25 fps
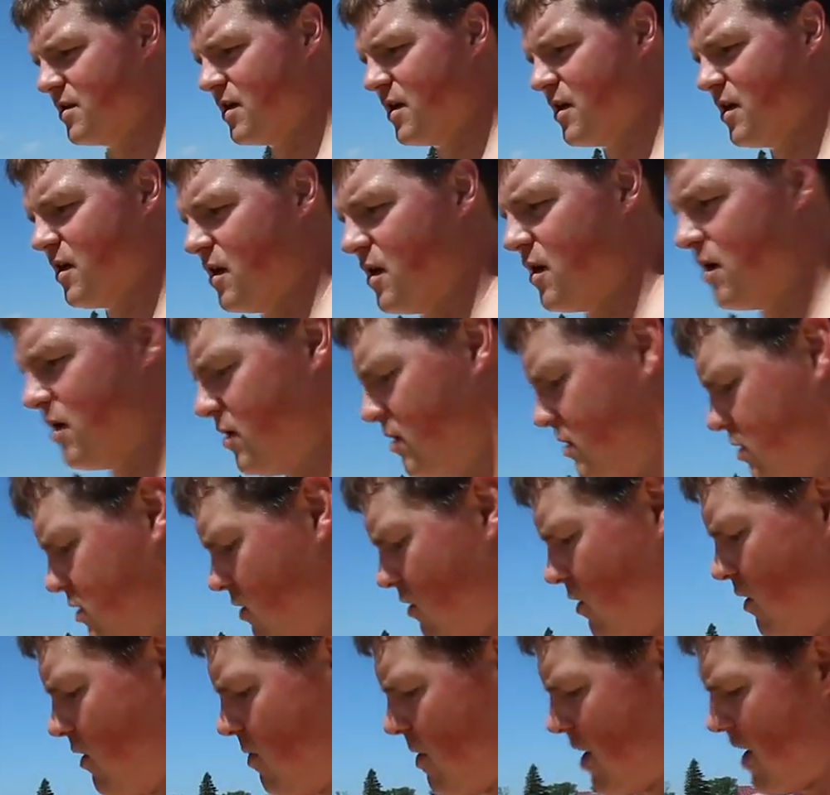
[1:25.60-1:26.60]
year,
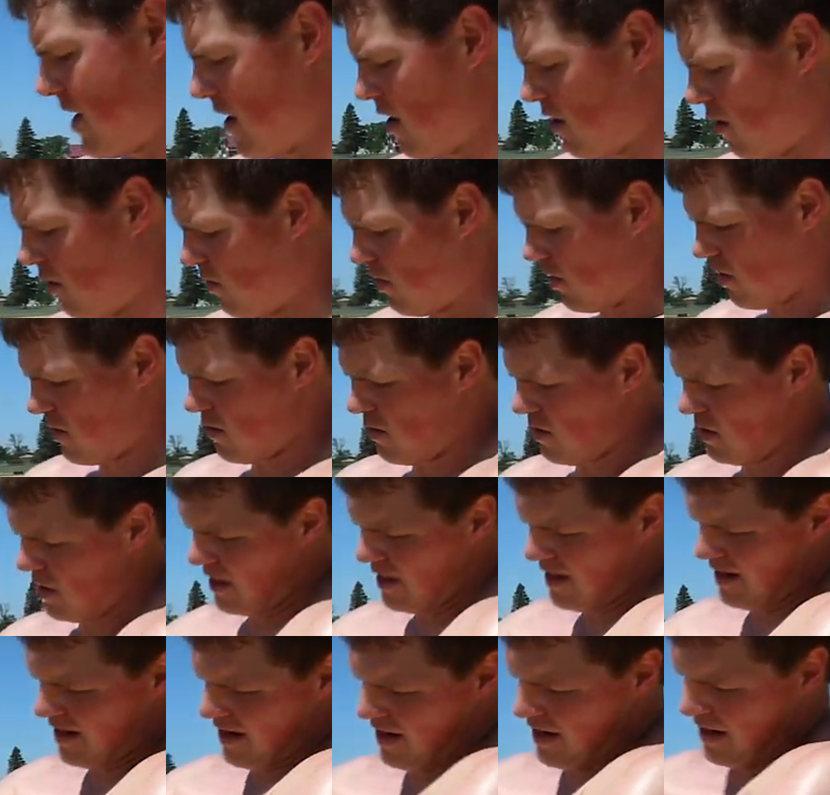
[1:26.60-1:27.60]
tore my elbow.
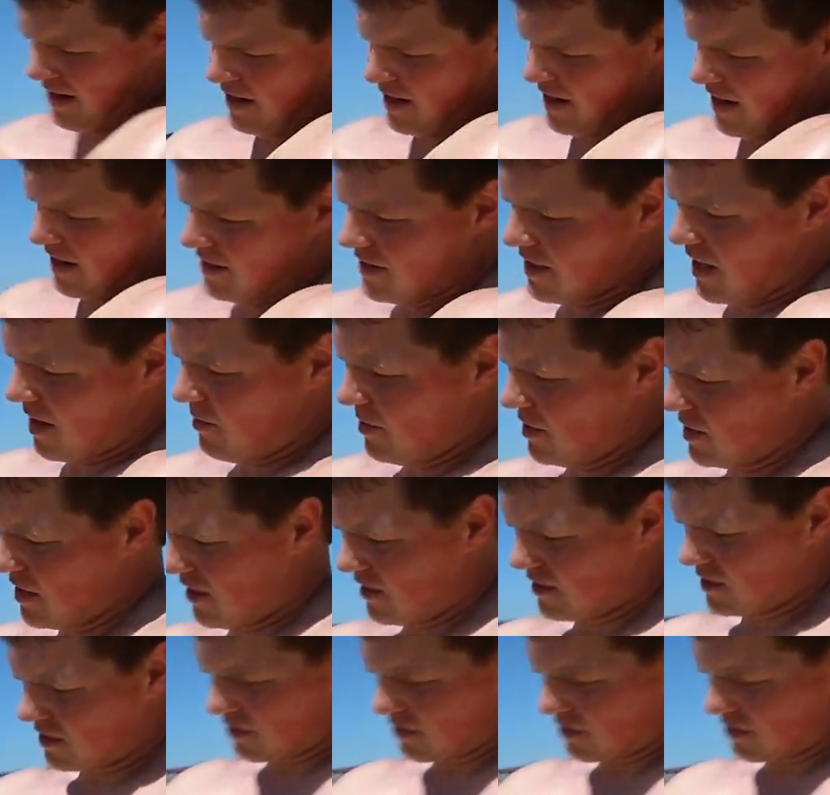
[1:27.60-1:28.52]
Had Tommy John